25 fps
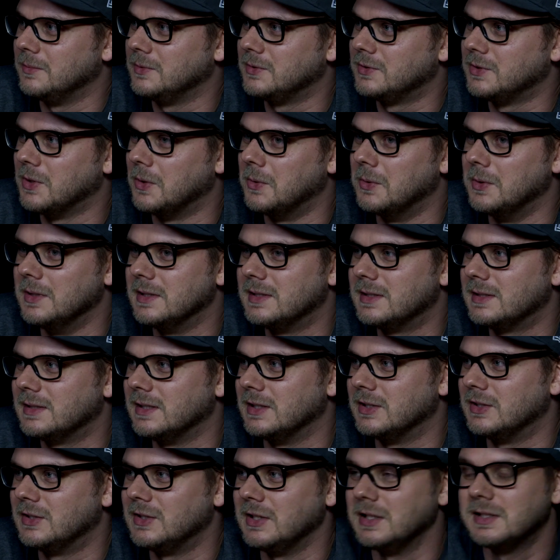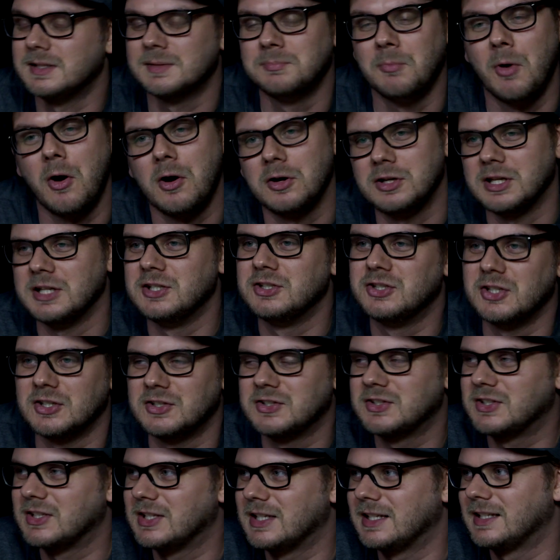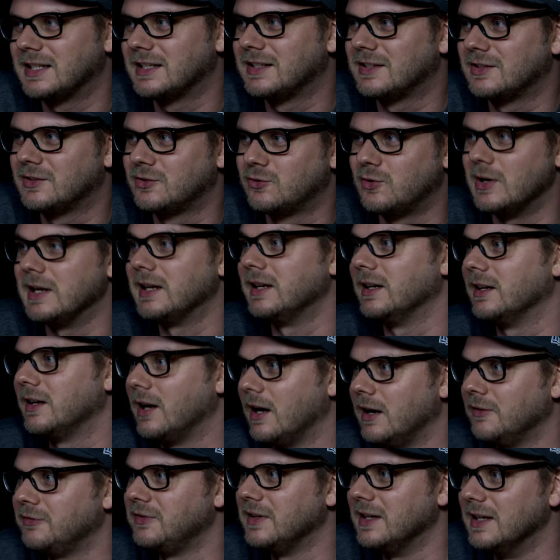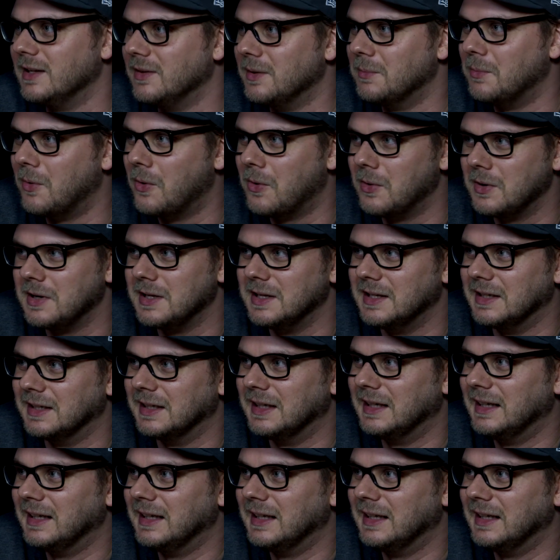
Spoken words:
So it's more than just drinking coffee in the morning.